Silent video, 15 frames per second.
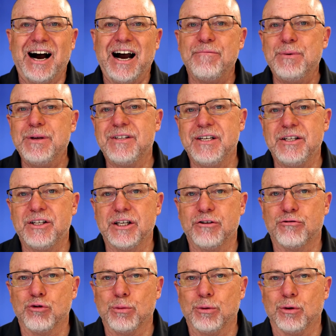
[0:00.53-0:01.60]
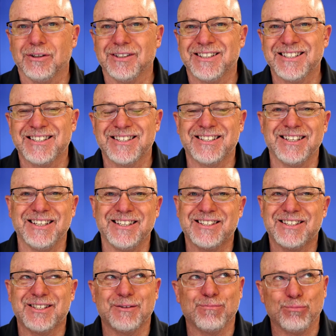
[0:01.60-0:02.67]
I've been teaching Drupal
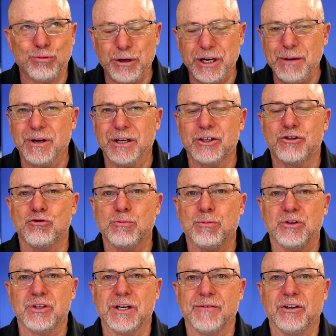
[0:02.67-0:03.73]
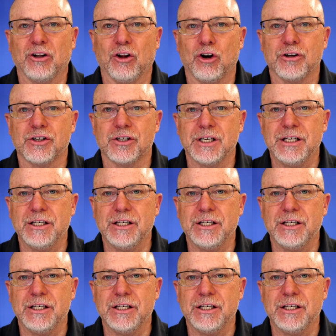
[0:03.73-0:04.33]
since pretty much Drupal 7 launched